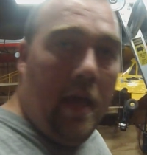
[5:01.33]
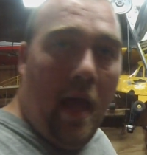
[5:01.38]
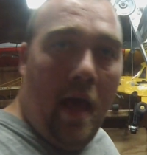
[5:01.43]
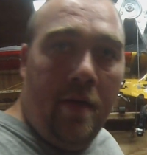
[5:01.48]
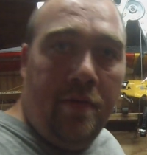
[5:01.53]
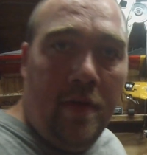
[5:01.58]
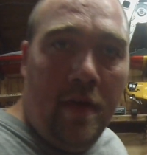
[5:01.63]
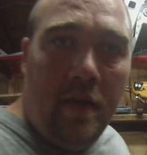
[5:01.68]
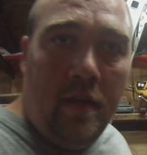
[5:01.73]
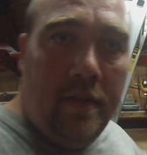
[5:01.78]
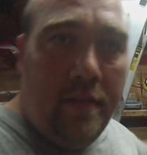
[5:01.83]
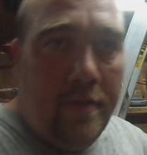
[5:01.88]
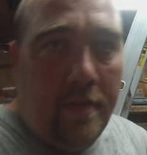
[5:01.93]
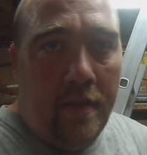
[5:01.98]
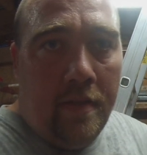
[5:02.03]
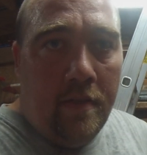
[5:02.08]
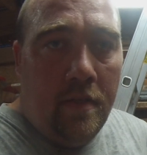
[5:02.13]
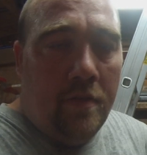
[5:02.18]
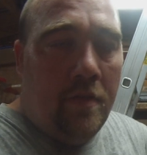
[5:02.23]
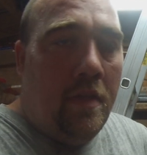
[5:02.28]
I think
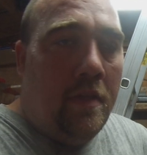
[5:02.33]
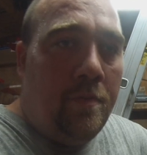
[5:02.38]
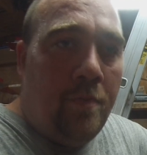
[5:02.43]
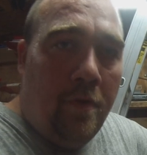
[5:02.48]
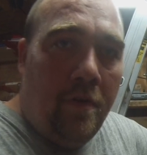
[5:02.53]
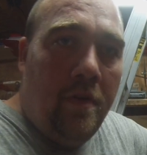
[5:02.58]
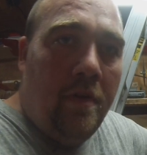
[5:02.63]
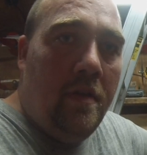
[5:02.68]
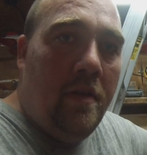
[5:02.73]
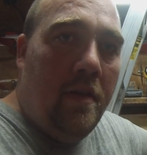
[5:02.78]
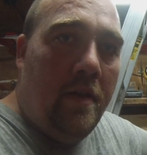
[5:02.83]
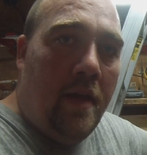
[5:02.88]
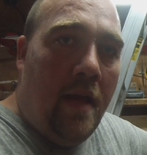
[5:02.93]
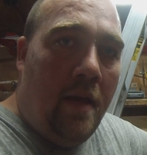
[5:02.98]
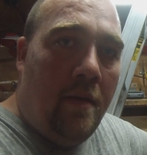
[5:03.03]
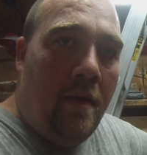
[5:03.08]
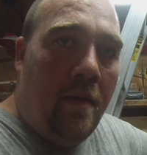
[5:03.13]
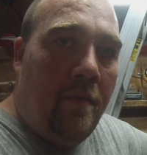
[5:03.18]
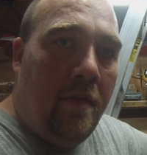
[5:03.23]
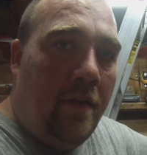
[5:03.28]
it's pretty good.
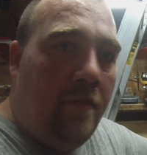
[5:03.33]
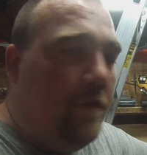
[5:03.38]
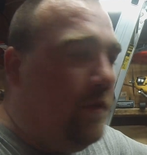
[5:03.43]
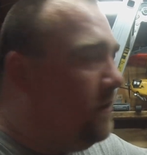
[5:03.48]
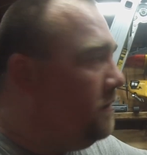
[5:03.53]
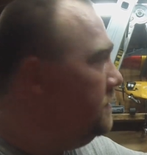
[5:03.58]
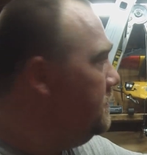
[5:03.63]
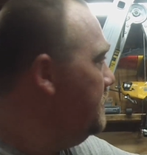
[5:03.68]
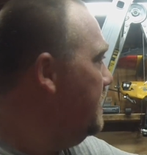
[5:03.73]
I'm definitely gonna